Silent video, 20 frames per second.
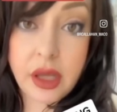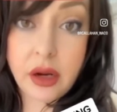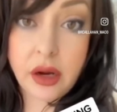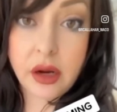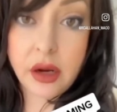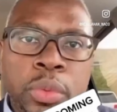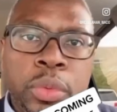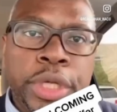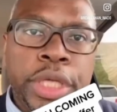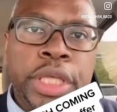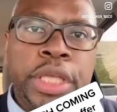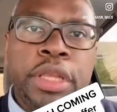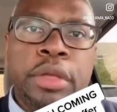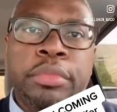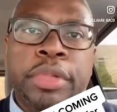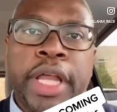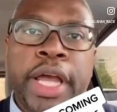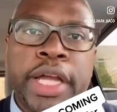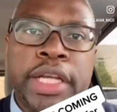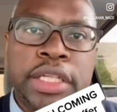We, the
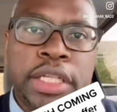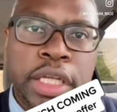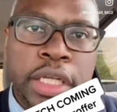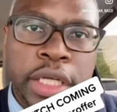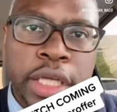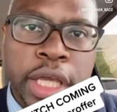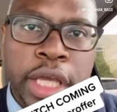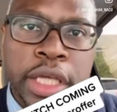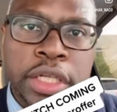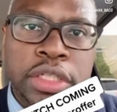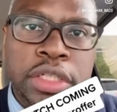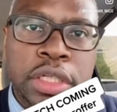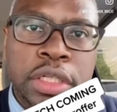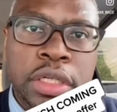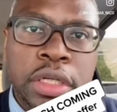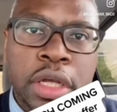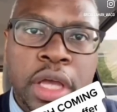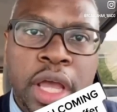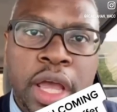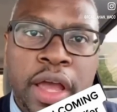black delegation,
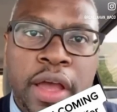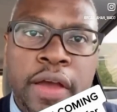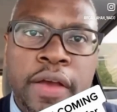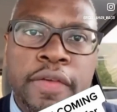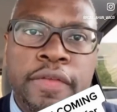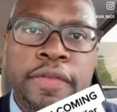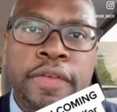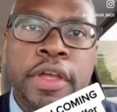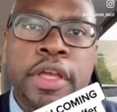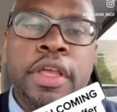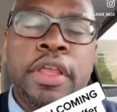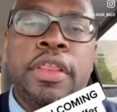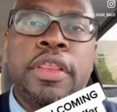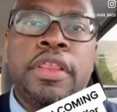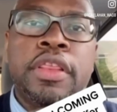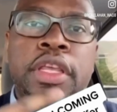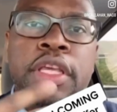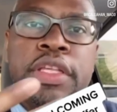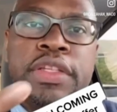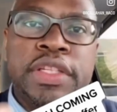have
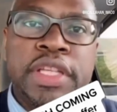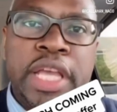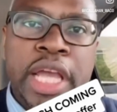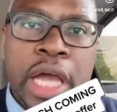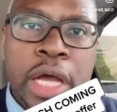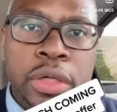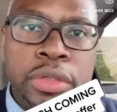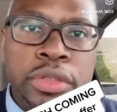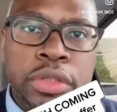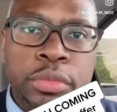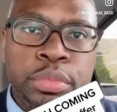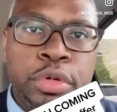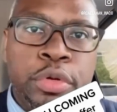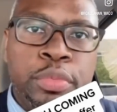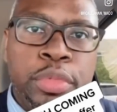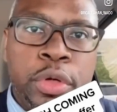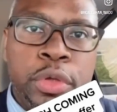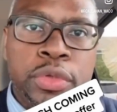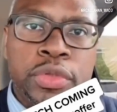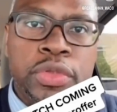this counter
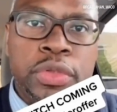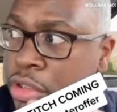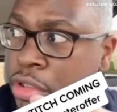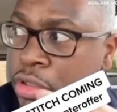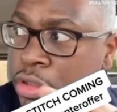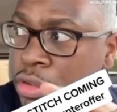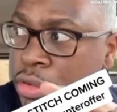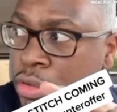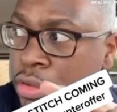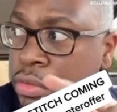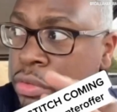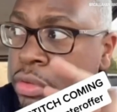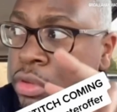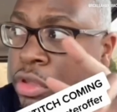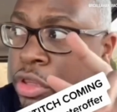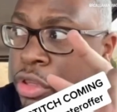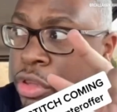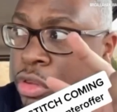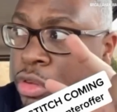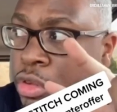proposal
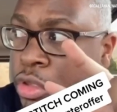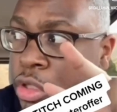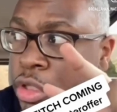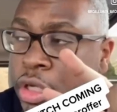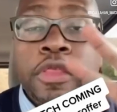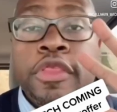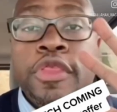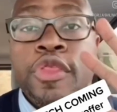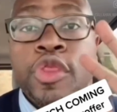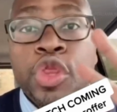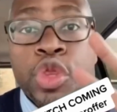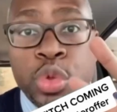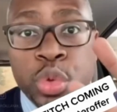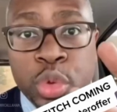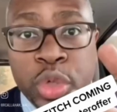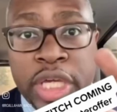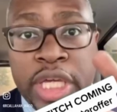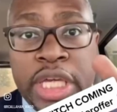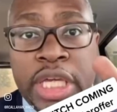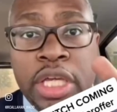
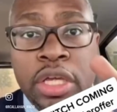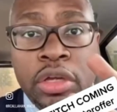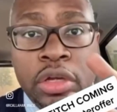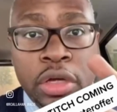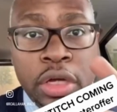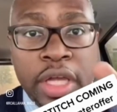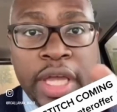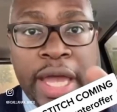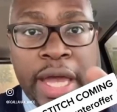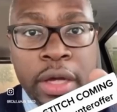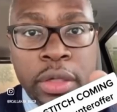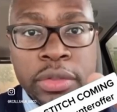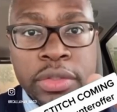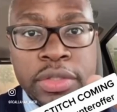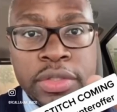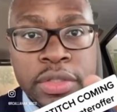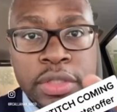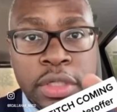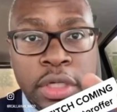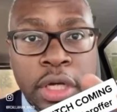three cookouts
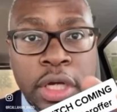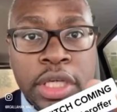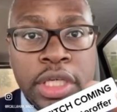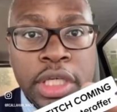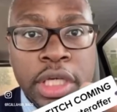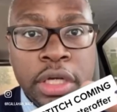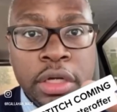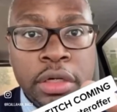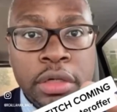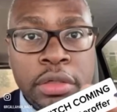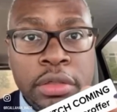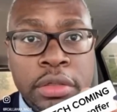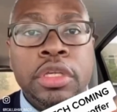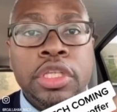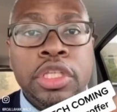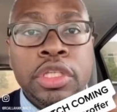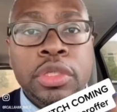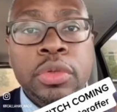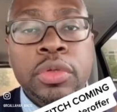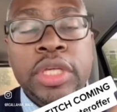a year. You
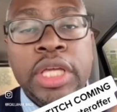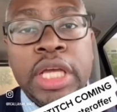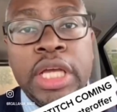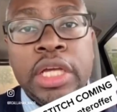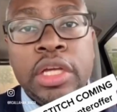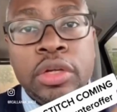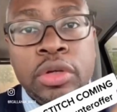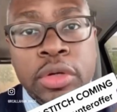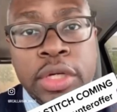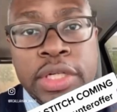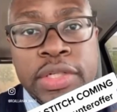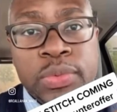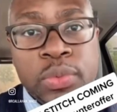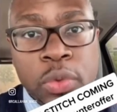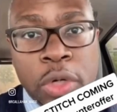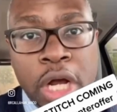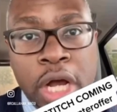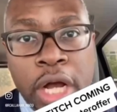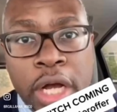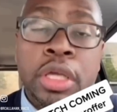get Chris
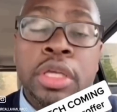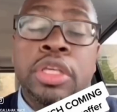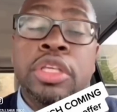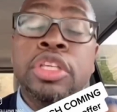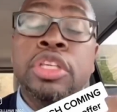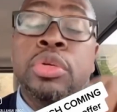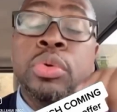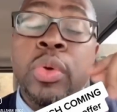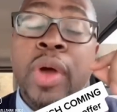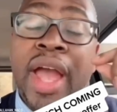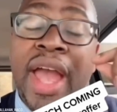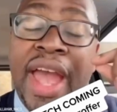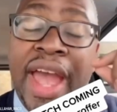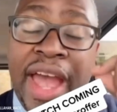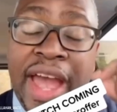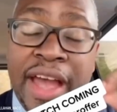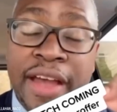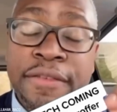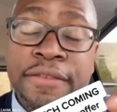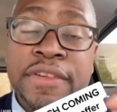Rock. You
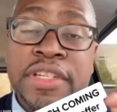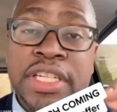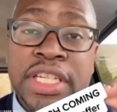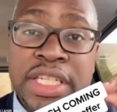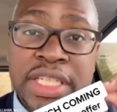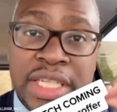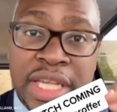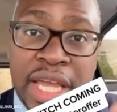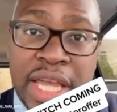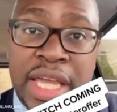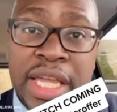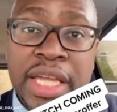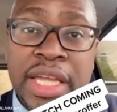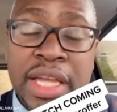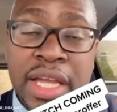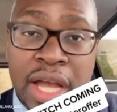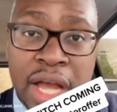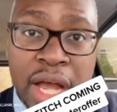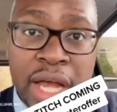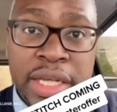have to take
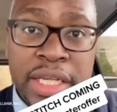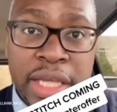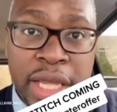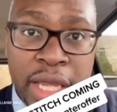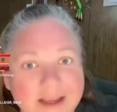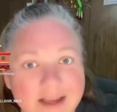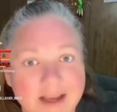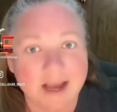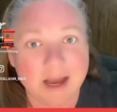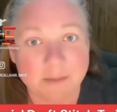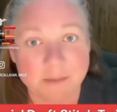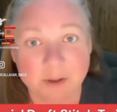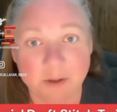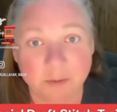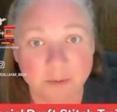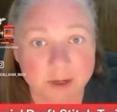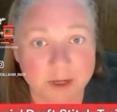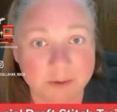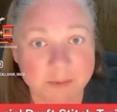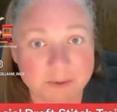Kanye. I'm a
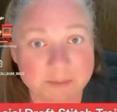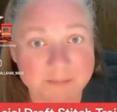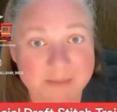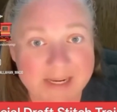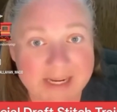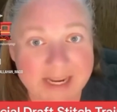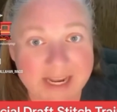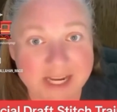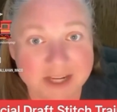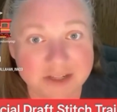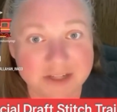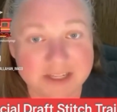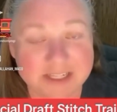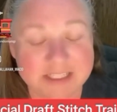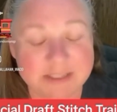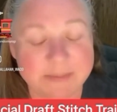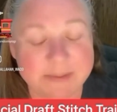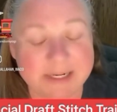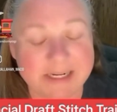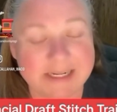lawyer with mediation
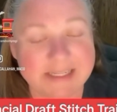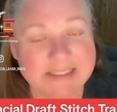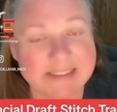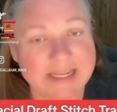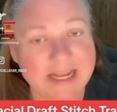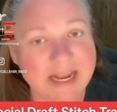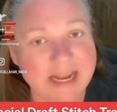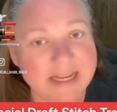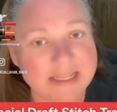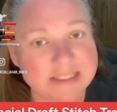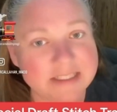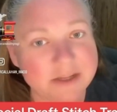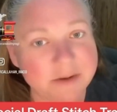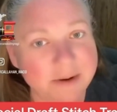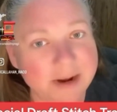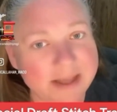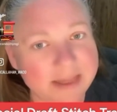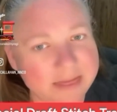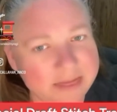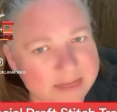experience, and so I
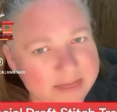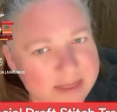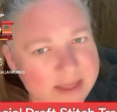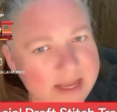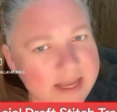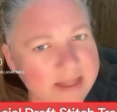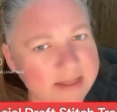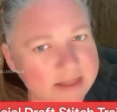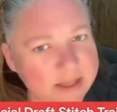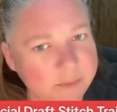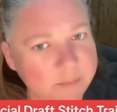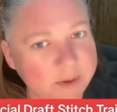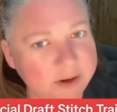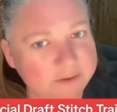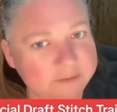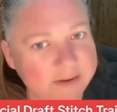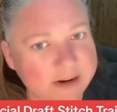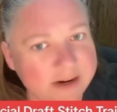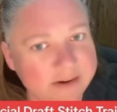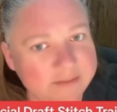think that we're
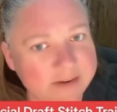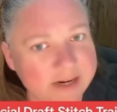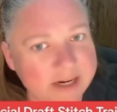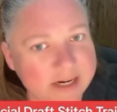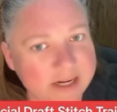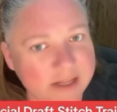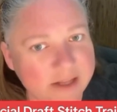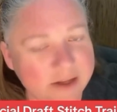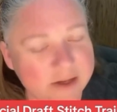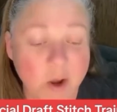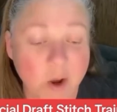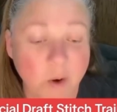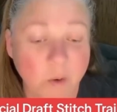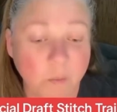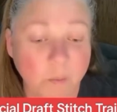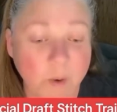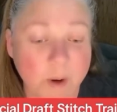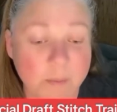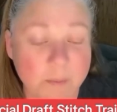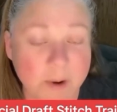very, very close. We
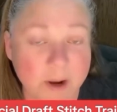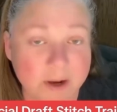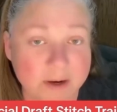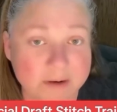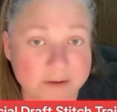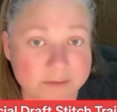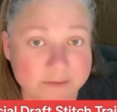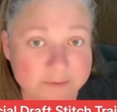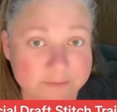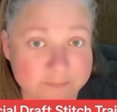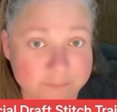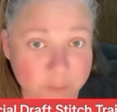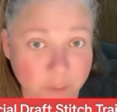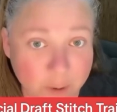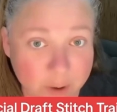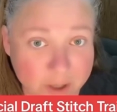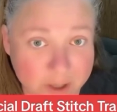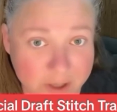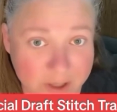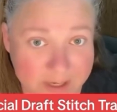want four
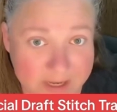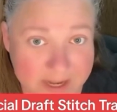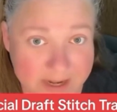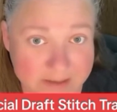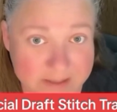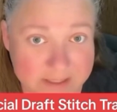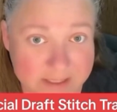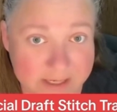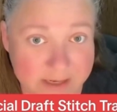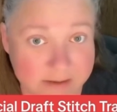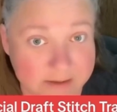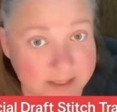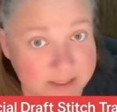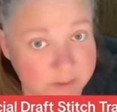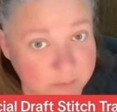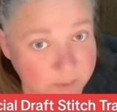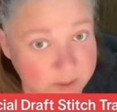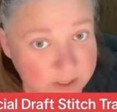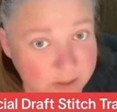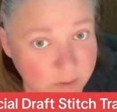cookouts a year, that's one
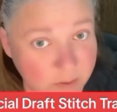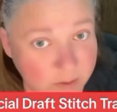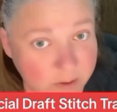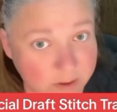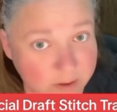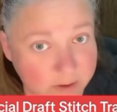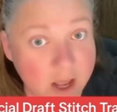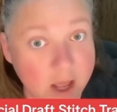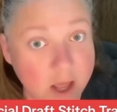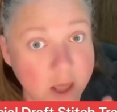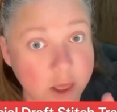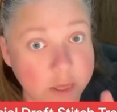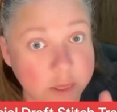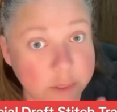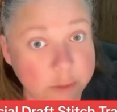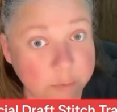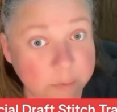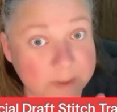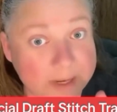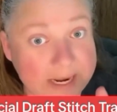a quarter,
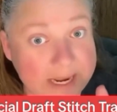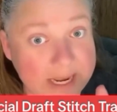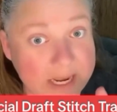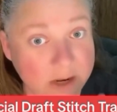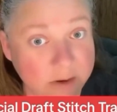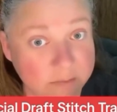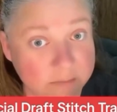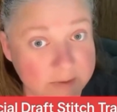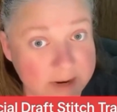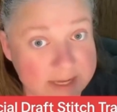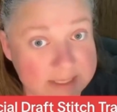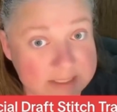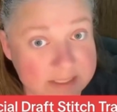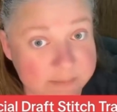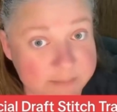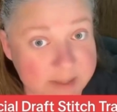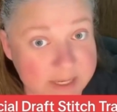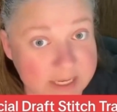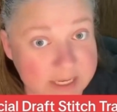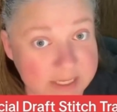three
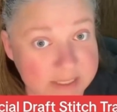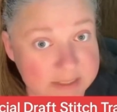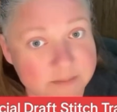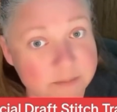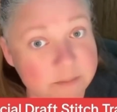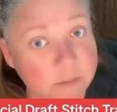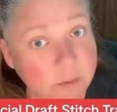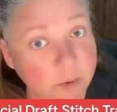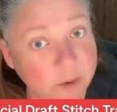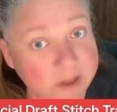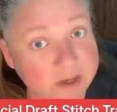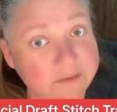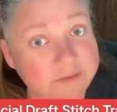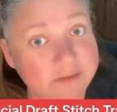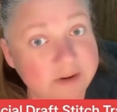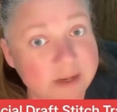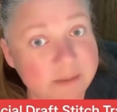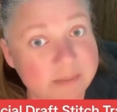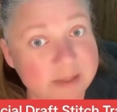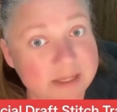recipes, Morgan
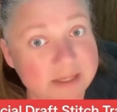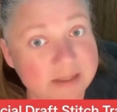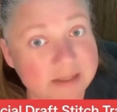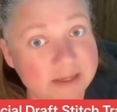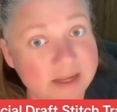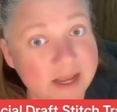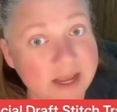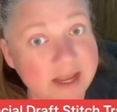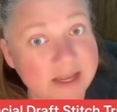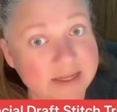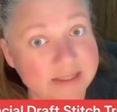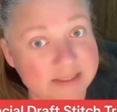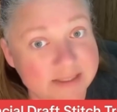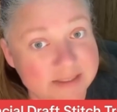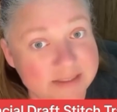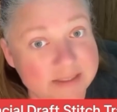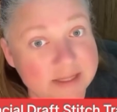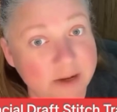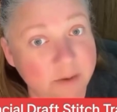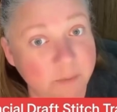Freeman and
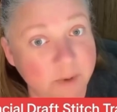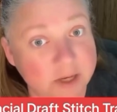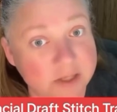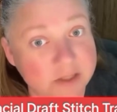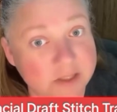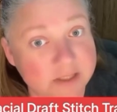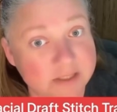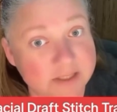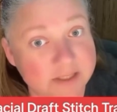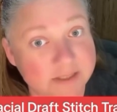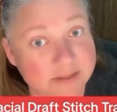Denzel Washington.